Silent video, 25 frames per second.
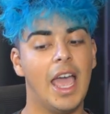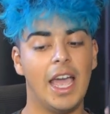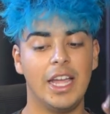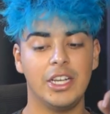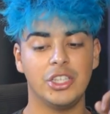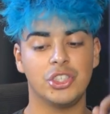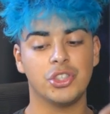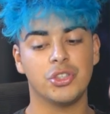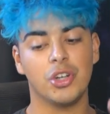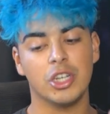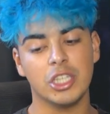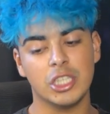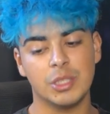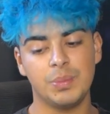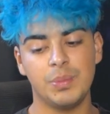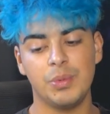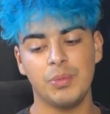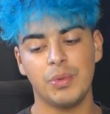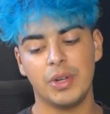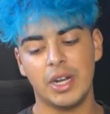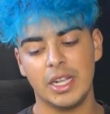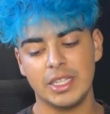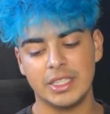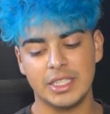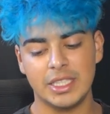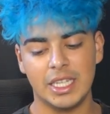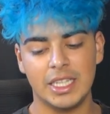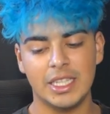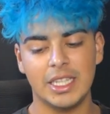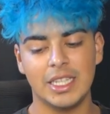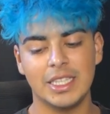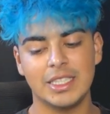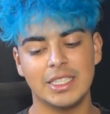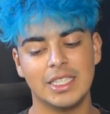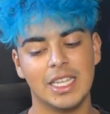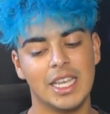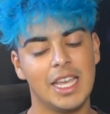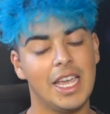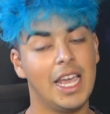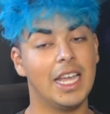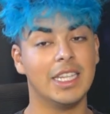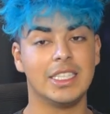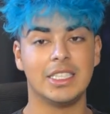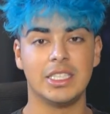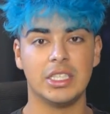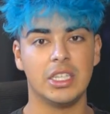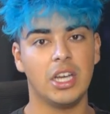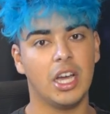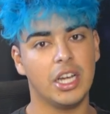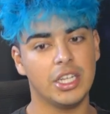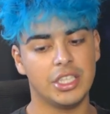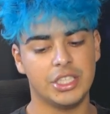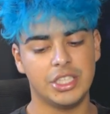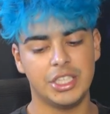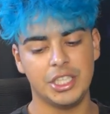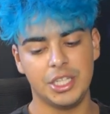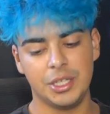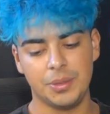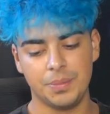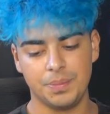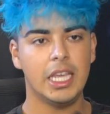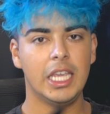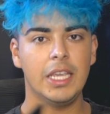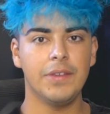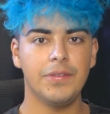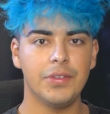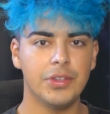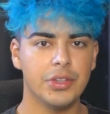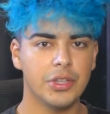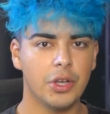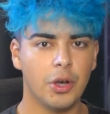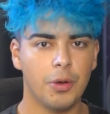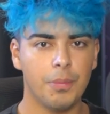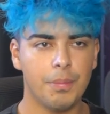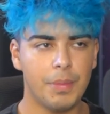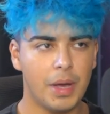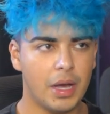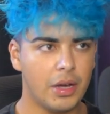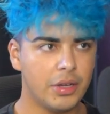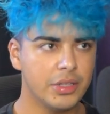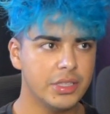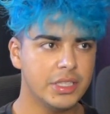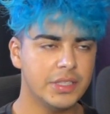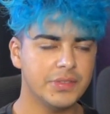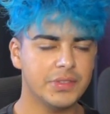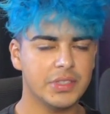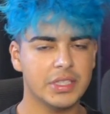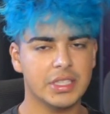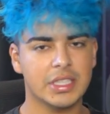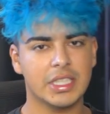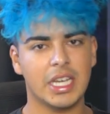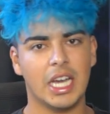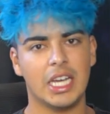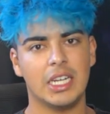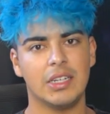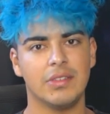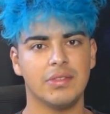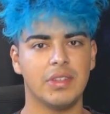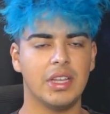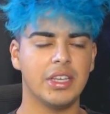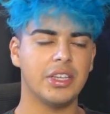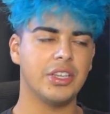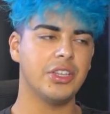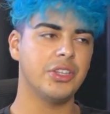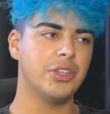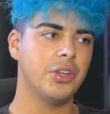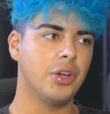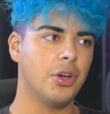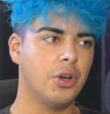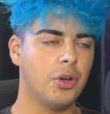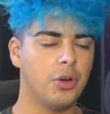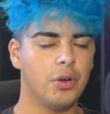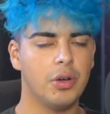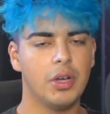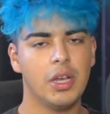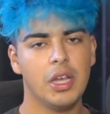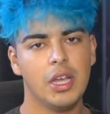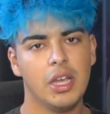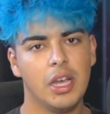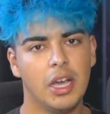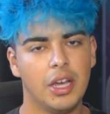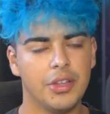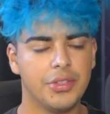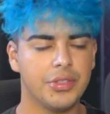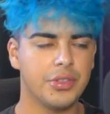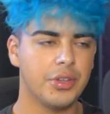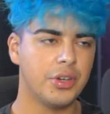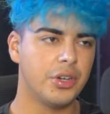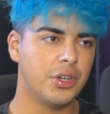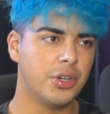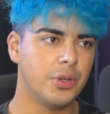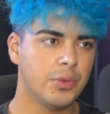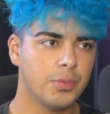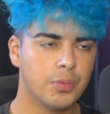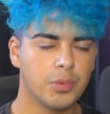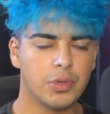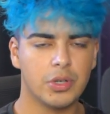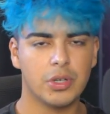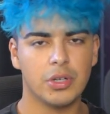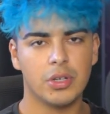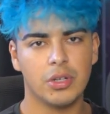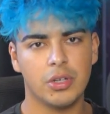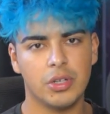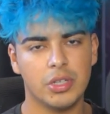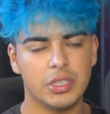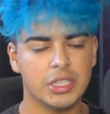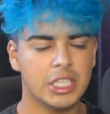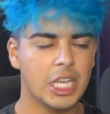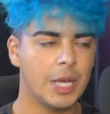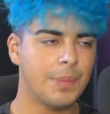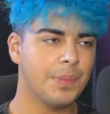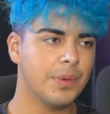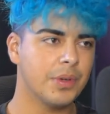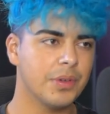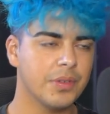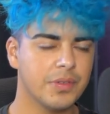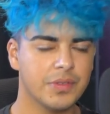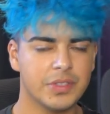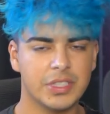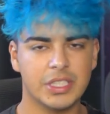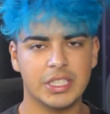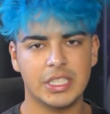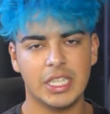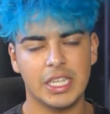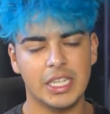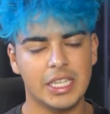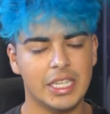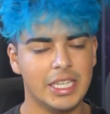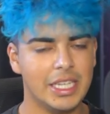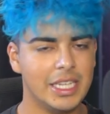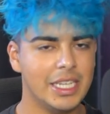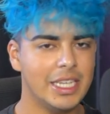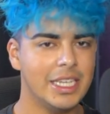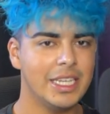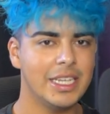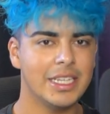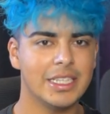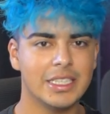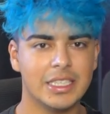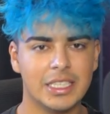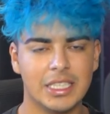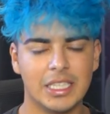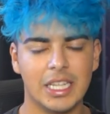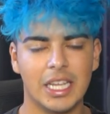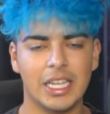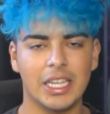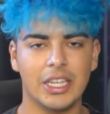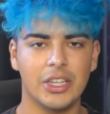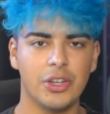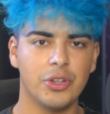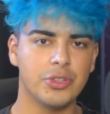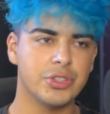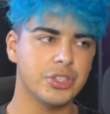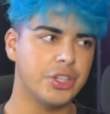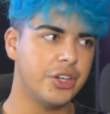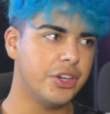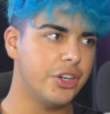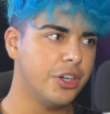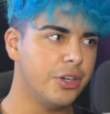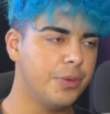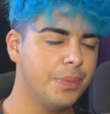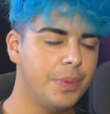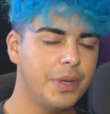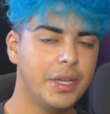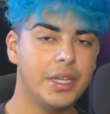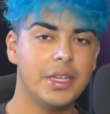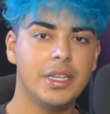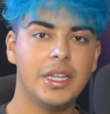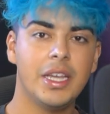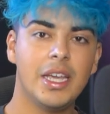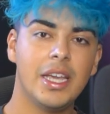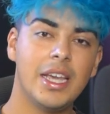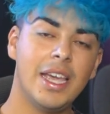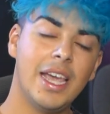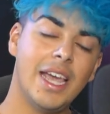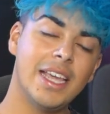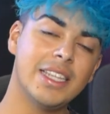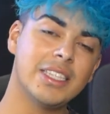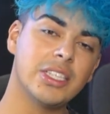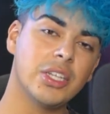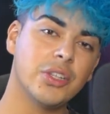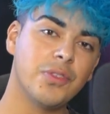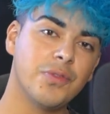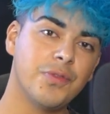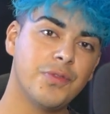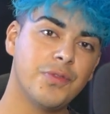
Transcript: And trust me when I say this, it's not cheap. Even though Maldives is kind of like, you know, a third world type of city, and like, you know, it's urban, it's a